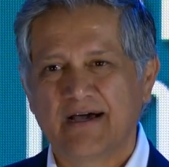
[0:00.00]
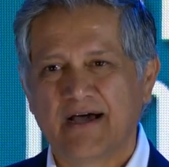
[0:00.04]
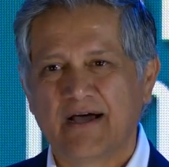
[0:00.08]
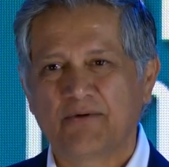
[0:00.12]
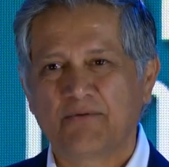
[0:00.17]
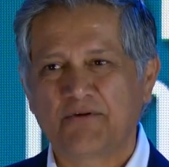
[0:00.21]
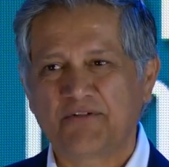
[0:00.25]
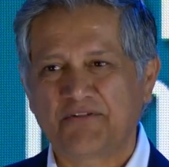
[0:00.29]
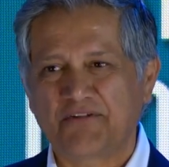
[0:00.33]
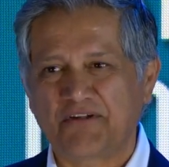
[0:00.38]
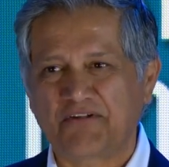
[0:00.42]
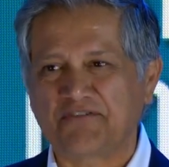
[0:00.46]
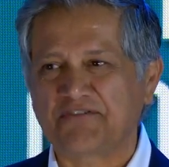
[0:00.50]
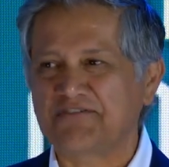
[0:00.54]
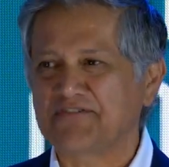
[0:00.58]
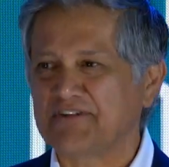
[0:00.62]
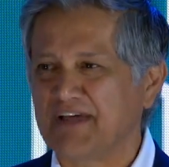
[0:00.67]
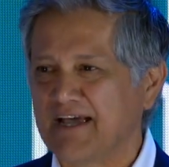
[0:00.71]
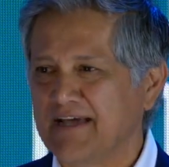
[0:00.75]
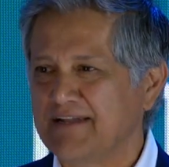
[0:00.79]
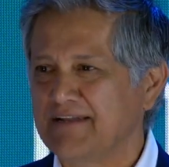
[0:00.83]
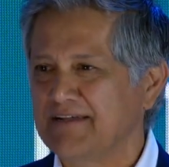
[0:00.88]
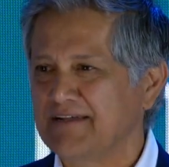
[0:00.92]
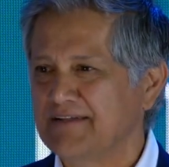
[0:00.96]
was
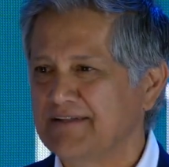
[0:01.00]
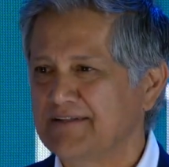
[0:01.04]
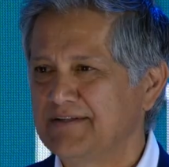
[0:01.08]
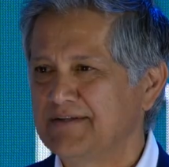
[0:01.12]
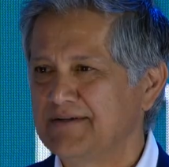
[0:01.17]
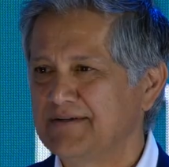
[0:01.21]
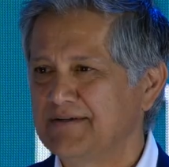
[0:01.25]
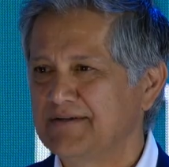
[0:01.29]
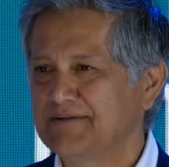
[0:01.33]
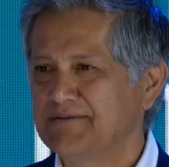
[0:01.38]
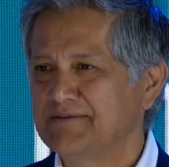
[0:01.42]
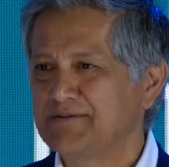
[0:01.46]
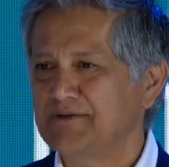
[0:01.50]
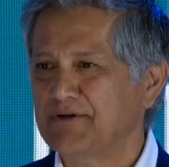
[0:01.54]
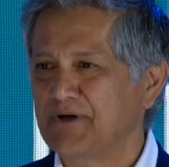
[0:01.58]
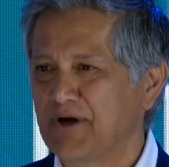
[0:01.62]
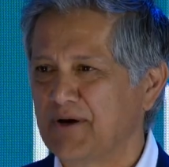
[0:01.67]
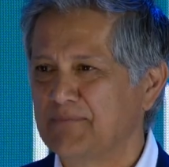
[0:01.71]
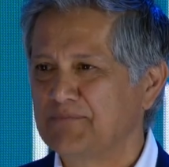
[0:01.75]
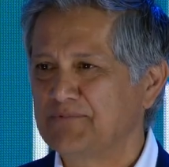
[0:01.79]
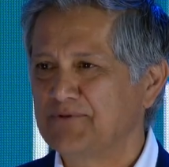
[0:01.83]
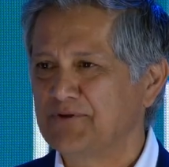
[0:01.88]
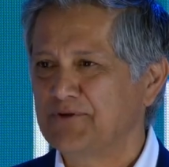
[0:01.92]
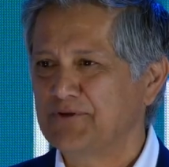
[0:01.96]
excited to
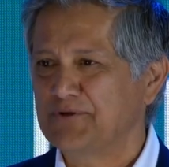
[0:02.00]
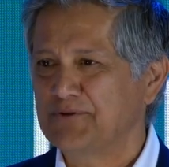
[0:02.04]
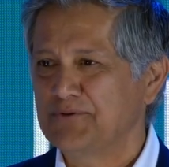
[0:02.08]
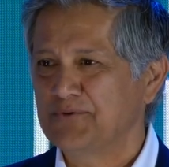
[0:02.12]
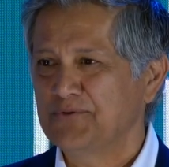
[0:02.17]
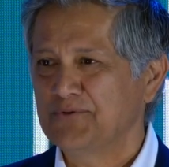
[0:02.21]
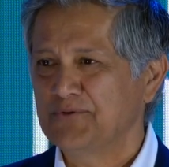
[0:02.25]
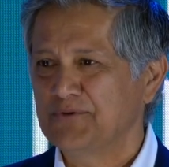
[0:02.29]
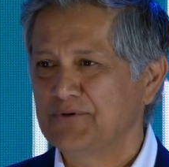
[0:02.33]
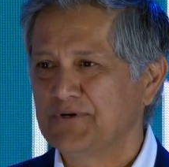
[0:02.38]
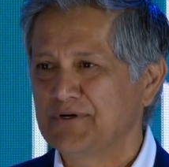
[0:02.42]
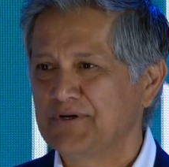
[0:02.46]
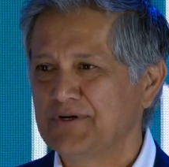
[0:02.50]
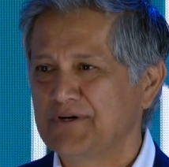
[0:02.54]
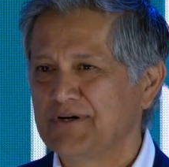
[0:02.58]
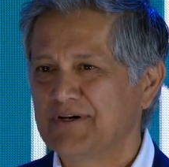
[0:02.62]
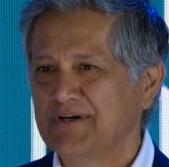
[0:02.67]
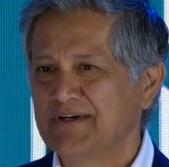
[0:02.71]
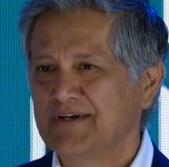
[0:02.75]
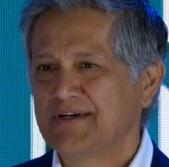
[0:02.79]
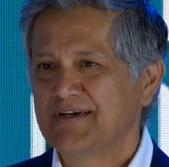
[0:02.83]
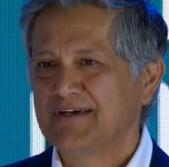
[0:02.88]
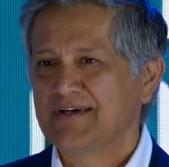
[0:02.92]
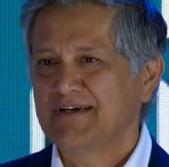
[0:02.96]
come to you
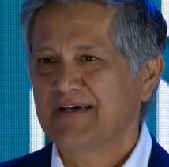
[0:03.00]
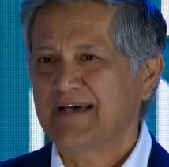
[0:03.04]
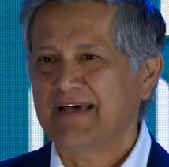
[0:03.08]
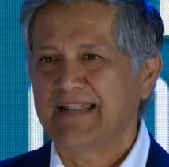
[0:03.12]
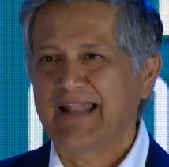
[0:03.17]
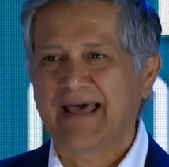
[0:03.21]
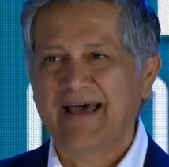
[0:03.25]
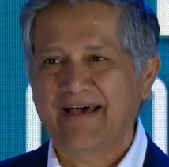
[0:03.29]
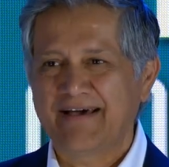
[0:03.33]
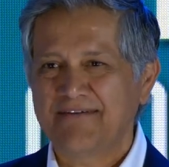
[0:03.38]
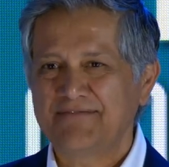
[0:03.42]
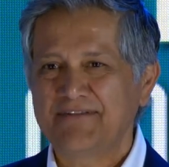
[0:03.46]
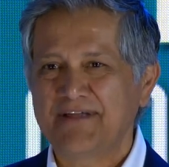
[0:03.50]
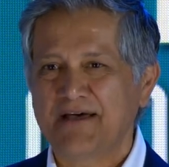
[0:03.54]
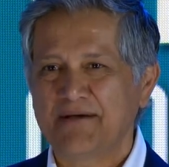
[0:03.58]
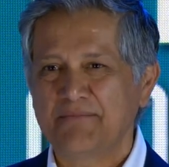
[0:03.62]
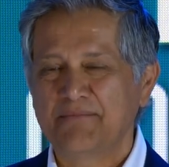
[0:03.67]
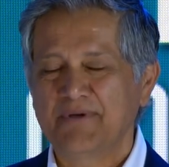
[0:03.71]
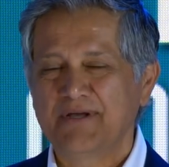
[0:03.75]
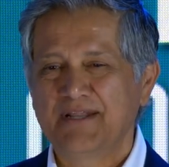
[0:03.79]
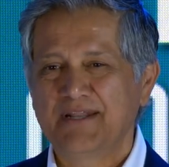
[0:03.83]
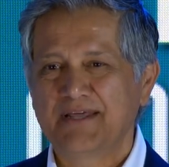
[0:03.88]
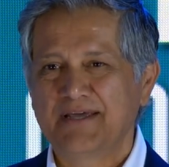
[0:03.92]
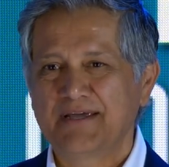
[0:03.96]
and have that
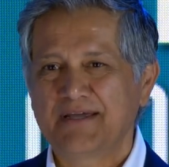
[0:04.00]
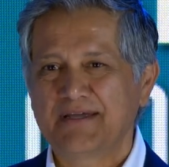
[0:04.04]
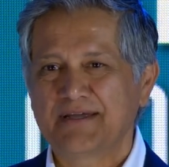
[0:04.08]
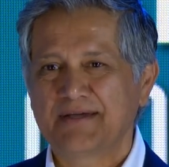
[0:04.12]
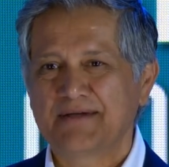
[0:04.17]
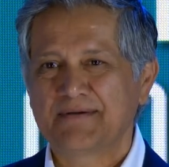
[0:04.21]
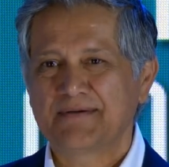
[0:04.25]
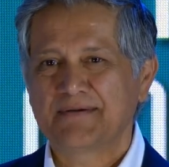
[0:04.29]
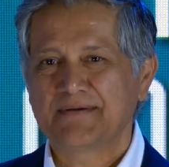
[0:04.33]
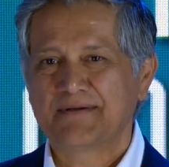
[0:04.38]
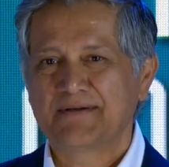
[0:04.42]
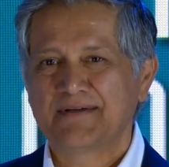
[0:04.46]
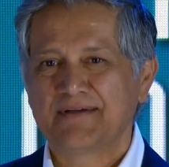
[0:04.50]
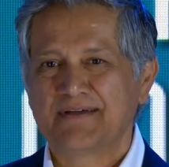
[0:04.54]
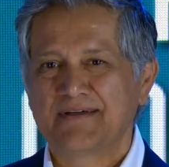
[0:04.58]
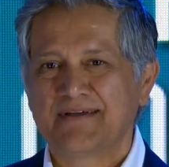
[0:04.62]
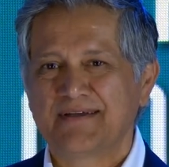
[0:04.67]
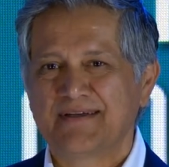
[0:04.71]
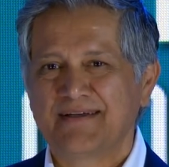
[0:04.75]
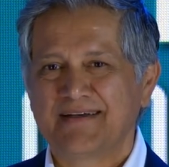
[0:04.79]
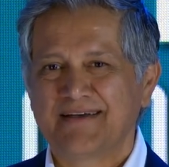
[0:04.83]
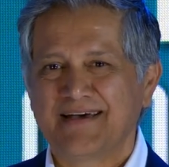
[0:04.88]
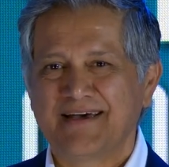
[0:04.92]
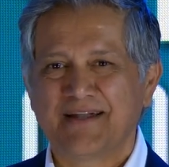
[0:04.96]
meeting
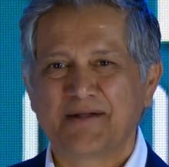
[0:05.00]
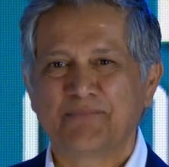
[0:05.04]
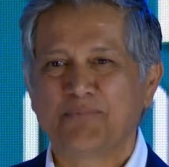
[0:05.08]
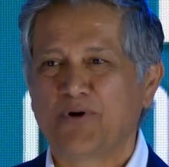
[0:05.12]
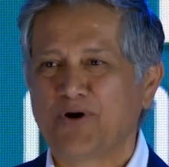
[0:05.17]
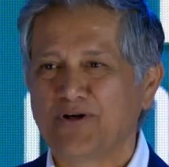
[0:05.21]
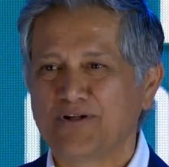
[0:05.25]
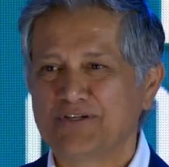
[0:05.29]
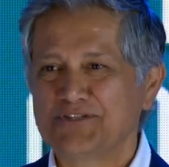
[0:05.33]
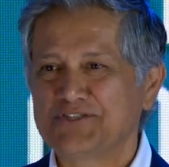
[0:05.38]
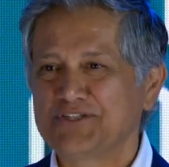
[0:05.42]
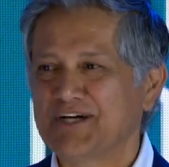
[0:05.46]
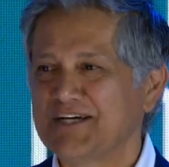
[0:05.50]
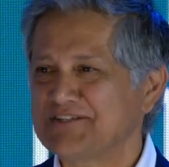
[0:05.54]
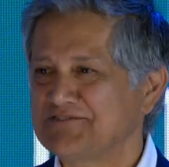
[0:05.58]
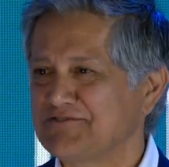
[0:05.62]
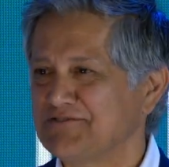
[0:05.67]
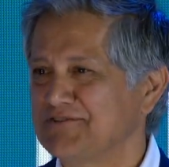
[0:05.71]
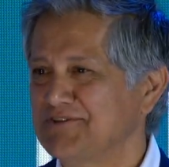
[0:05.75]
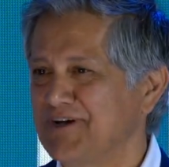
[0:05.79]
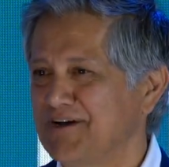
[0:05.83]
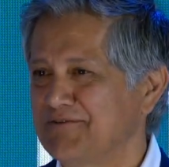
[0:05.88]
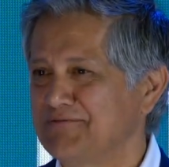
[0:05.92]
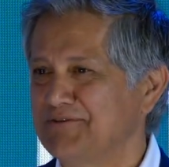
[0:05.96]
and apologize
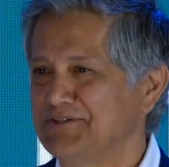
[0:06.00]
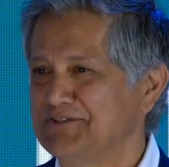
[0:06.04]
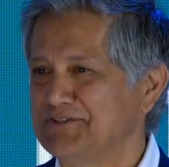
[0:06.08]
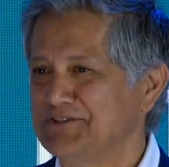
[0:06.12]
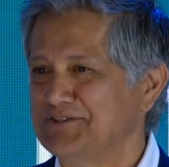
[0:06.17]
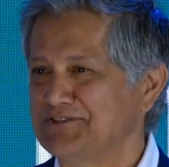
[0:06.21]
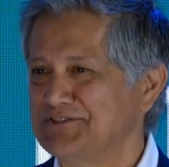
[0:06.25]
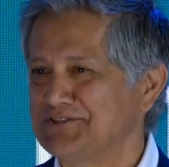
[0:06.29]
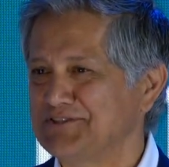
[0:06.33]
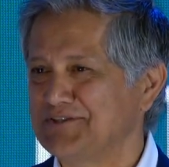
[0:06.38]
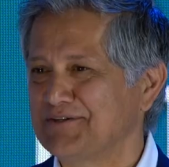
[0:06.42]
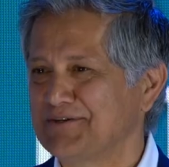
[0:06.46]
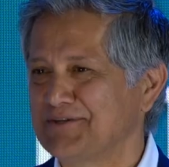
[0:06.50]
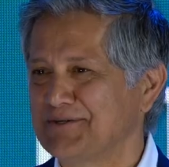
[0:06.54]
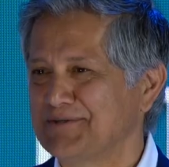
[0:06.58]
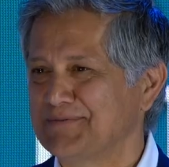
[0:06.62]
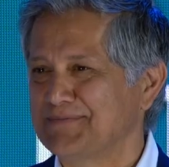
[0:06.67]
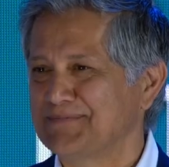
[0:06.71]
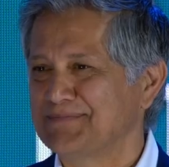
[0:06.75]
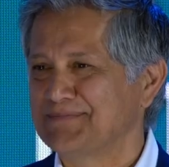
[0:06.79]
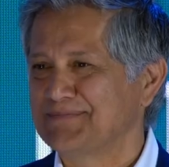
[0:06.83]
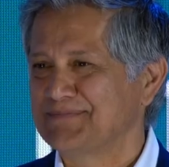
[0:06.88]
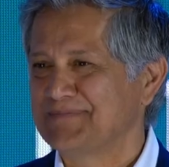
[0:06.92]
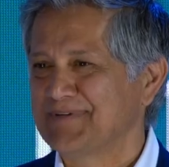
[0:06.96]
for not reaching zero,
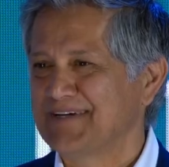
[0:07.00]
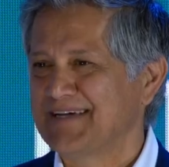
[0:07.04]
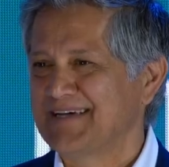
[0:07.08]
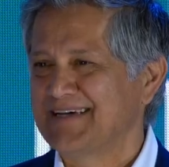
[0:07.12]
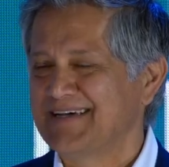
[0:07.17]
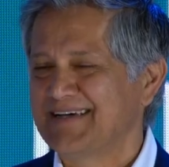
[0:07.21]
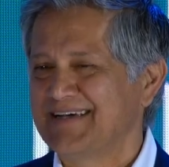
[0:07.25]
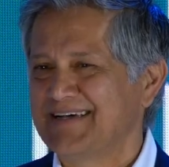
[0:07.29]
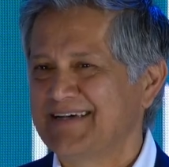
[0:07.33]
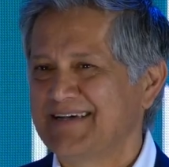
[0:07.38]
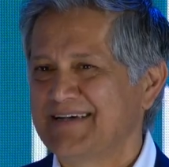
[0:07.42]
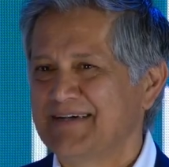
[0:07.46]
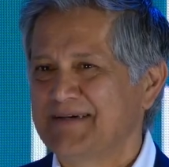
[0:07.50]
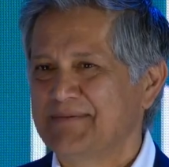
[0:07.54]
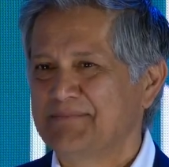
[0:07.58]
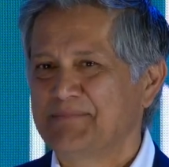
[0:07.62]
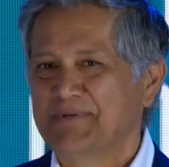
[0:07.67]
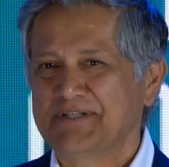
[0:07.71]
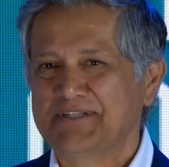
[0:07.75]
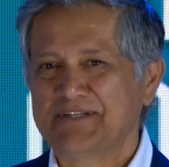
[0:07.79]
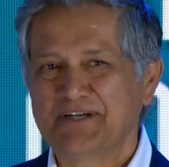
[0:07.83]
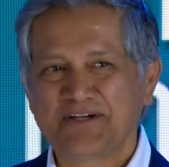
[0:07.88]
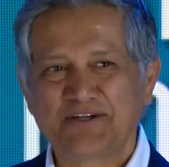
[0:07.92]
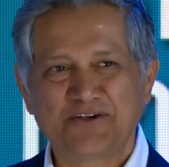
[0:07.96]

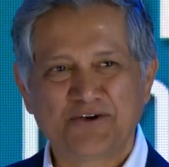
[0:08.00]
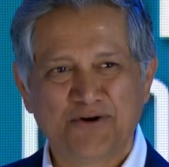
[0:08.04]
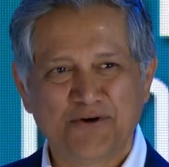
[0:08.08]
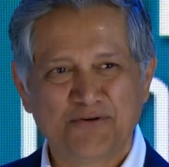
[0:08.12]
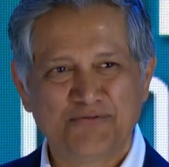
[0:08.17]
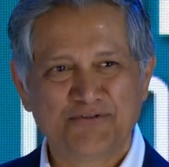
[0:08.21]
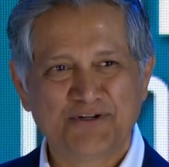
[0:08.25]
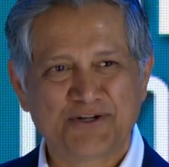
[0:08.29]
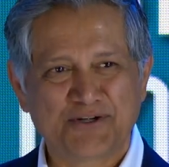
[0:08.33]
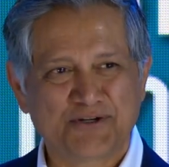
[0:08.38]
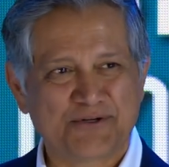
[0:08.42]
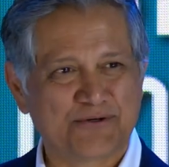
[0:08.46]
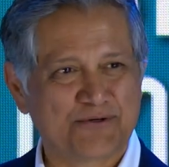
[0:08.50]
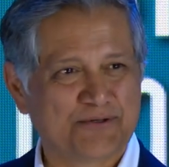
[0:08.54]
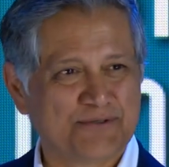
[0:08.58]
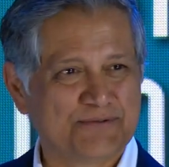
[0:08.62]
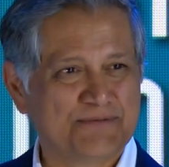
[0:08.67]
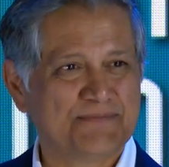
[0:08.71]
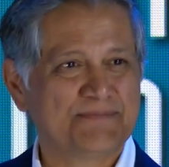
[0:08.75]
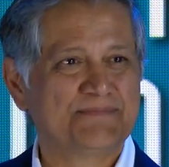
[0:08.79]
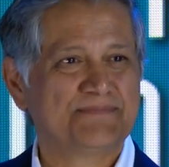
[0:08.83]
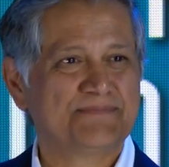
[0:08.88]
but then COVID occurred.